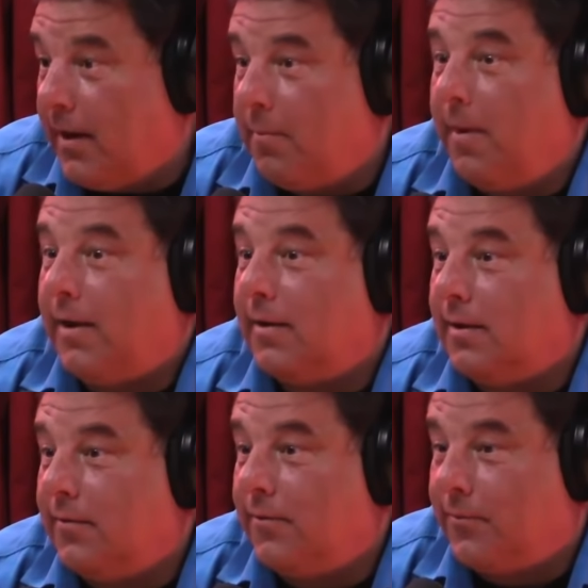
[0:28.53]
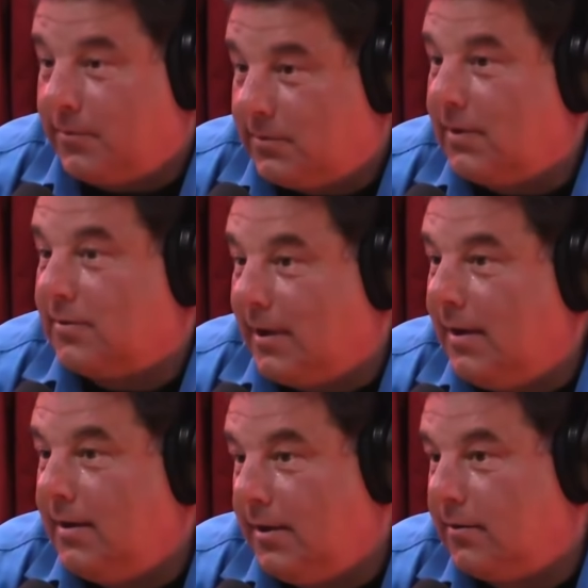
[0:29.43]
I'm making a living for
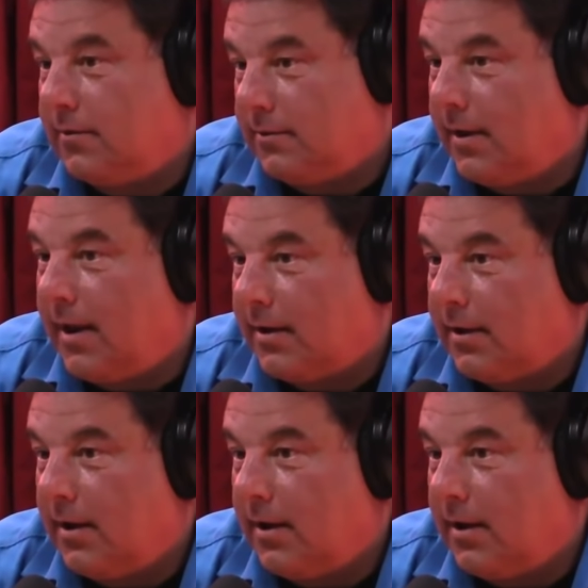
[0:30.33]
16 years as an actor.